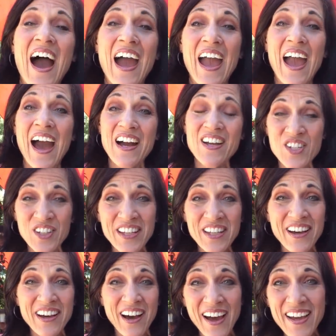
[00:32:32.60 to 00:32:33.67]
I
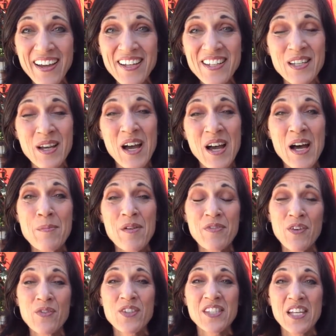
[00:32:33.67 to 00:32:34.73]
actually, guys, um,
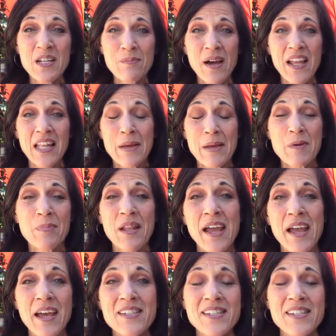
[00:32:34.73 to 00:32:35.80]
if you've seen my lemon
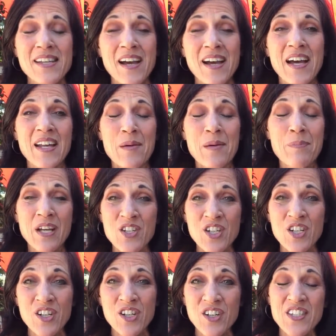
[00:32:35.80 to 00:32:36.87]
plant on uh,
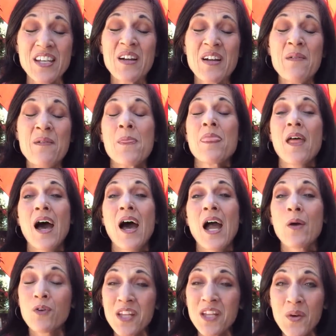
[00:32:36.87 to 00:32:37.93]
pictures, I
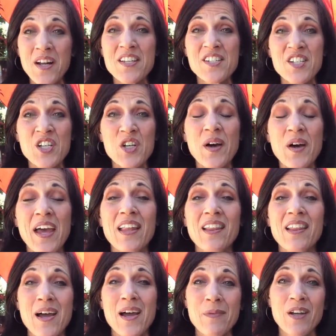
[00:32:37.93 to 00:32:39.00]
really wanted to do a
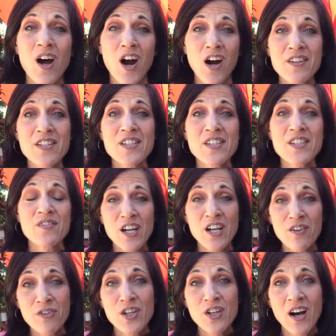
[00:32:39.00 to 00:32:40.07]
lemon harvest
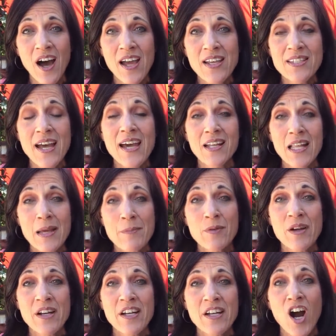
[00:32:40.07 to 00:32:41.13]
video for you guys. I had a
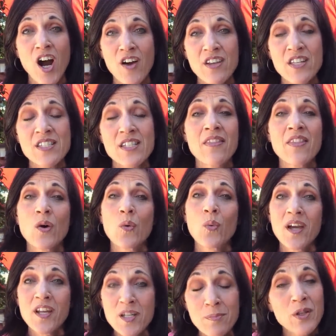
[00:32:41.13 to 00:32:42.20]
lemon ready to harvest and the
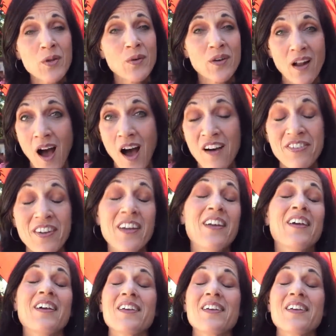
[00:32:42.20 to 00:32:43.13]
wind blew it off